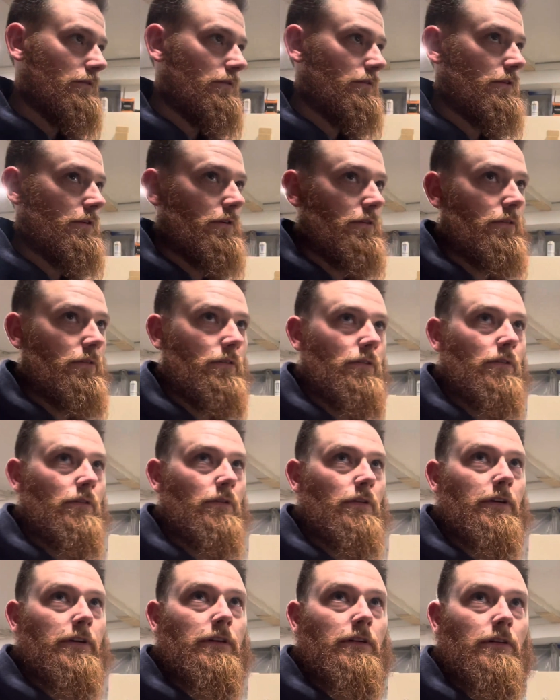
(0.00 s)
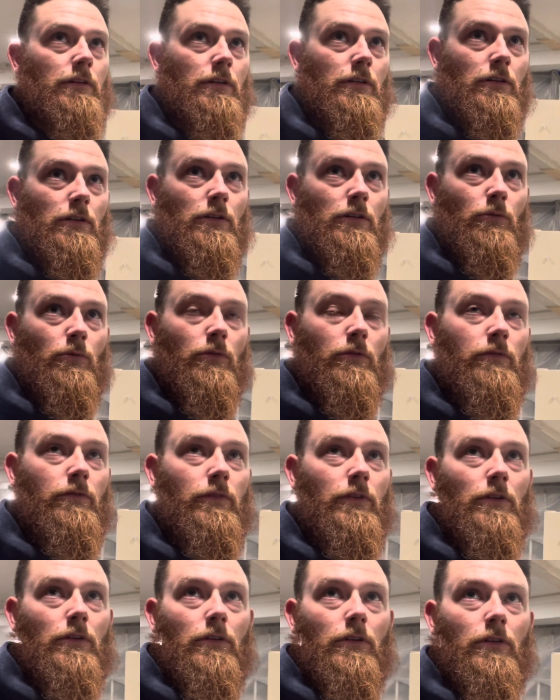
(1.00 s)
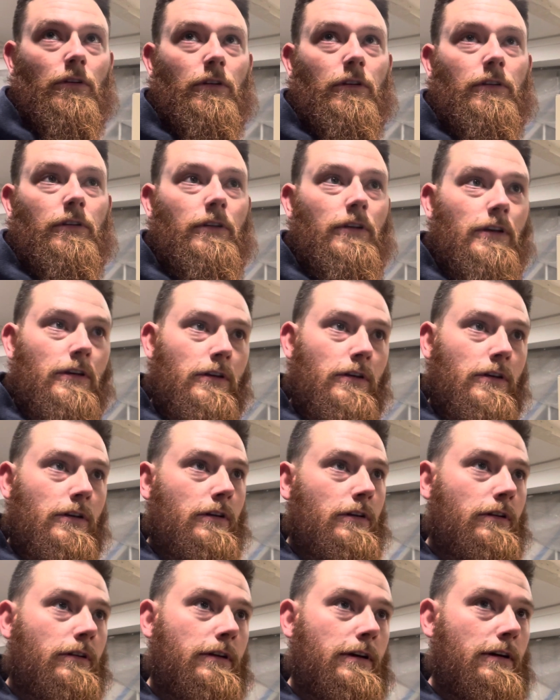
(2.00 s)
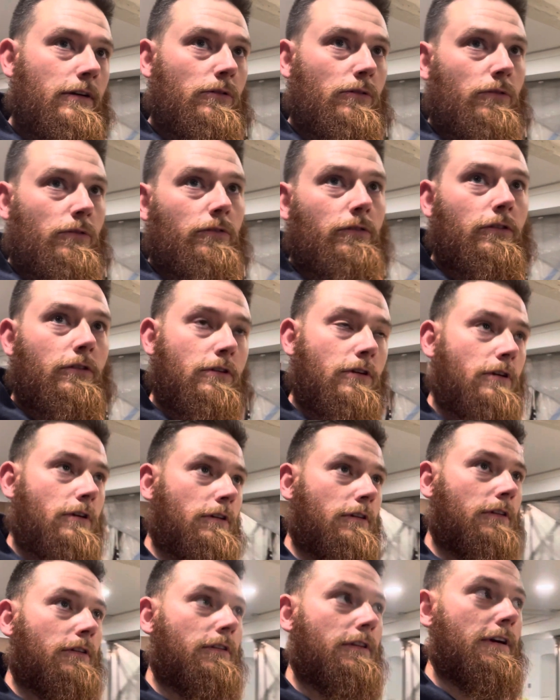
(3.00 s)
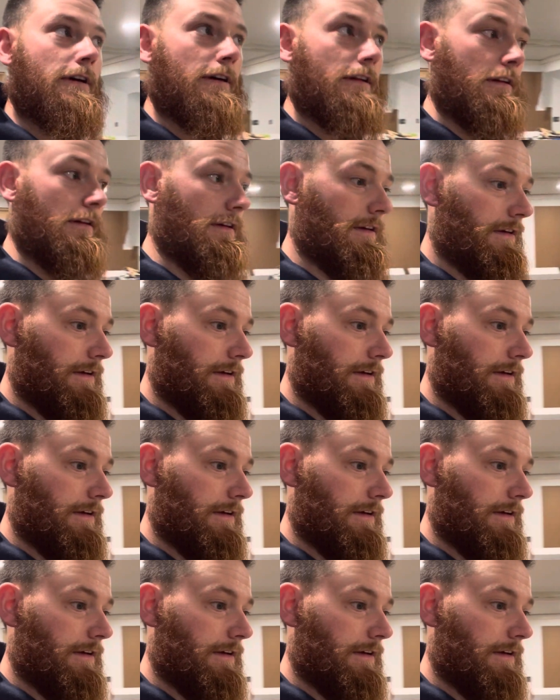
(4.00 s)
all the like wood filler and nail holes and caulk and that.